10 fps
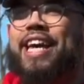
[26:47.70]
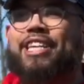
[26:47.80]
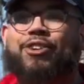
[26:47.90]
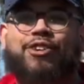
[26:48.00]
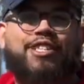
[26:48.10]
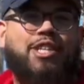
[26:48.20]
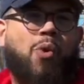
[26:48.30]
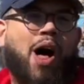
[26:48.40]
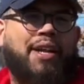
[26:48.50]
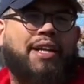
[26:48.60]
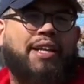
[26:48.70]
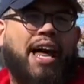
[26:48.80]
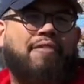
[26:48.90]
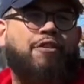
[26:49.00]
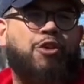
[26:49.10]
increase the quality of
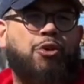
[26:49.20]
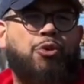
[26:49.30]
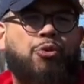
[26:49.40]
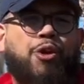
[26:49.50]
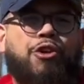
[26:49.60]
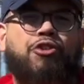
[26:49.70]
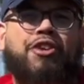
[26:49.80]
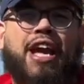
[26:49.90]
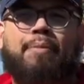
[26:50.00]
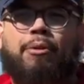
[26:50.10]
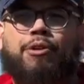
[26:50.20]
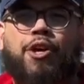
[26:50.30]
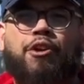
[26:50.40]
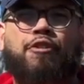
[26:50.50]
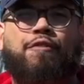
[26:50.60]
life for you, your neighbors,
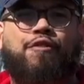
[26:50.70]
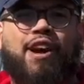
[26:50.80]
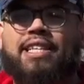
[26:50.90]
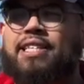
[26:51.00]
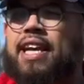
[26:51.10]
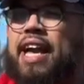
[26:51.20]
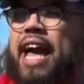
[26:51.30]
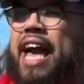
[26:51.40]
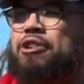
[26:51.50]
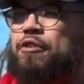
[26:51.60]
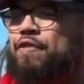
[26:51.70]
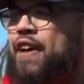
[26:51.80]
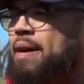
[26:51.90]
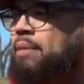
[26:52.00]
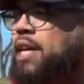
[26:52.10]
your friends, and your
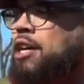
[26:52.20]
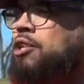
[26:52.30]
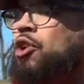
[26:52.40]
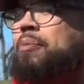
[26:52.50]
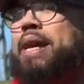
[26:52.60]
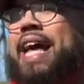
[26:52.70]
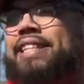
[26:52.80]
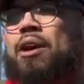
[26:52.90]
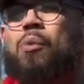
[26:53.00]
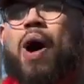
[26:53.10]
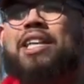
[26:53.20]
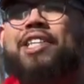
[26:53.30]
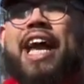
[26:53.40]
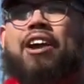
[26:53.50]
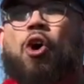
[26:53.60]
family. So mi gente
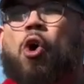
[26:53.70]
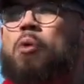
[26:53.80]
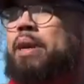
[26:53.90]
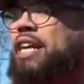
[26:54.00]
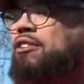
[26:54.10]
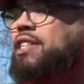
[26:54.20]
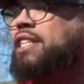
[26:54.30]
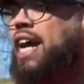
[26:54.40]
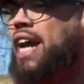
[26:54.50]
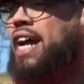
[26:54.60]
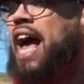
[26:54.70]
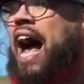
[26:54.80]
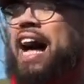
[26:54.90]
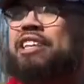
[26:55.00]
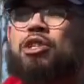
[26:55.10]
watching at home and here today,
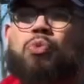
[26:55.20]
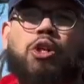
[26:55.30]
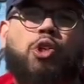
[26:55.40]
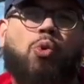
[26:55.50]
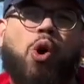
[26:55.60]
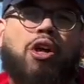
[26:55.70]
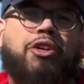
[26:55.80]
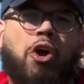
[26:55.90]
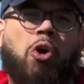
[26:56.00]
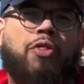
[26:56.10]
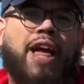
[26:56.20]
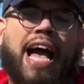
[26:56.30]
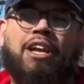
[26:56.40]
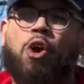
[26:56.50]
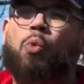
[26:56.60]
I just want you all to know
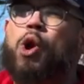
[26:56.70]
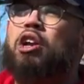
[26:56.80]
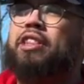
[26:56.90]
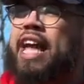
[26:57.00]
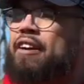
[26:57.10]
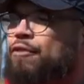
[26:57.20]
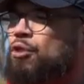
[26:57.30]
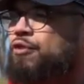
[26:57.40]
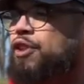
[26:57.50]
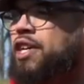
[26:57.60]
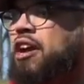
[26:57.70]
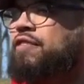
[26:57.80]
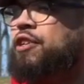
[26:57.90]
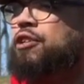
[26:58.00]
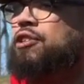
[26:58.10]
that we are thankful for the
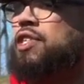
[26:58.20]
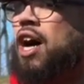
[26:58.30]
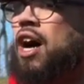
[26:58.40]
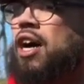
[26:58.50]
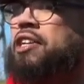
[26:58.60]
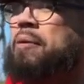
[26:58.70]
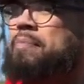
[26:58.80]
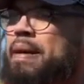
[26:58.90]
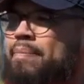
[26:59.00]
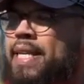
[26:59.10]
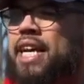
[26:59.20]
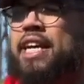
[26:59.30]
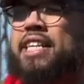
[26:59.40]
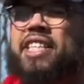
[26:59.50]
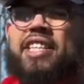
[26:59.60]
governor's commitment
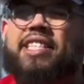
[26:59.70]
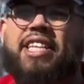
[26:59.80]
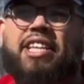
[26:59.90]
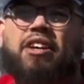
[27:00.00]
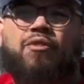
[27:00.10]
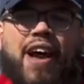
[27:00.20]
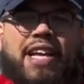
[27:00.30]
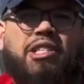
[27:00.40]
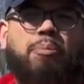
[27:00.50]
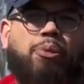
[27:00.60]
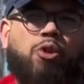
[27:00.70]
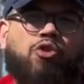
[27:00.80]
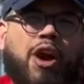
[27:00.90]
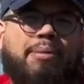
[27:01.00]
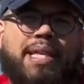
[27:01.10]
to the city of Reading, to
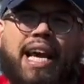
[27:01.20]
programs